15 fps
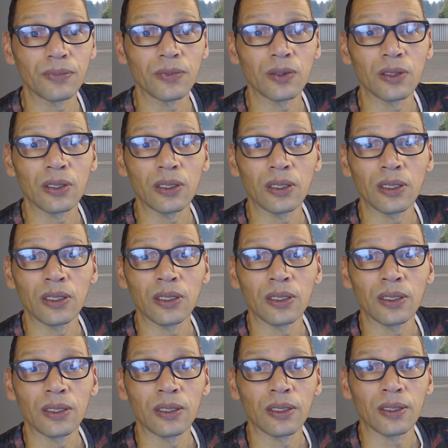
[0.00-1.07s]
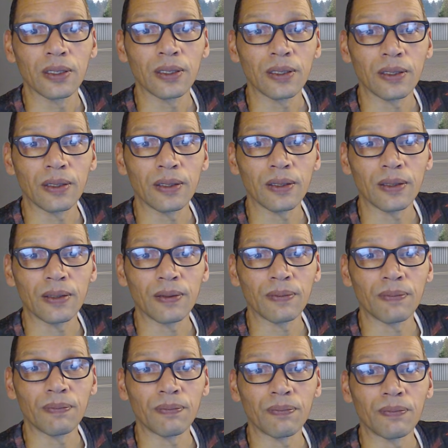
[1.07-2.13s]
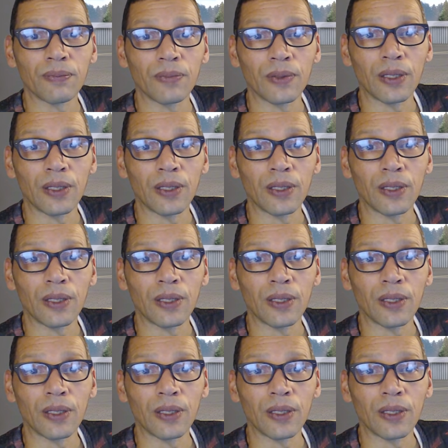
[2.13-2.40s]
No one is speaking in this clip.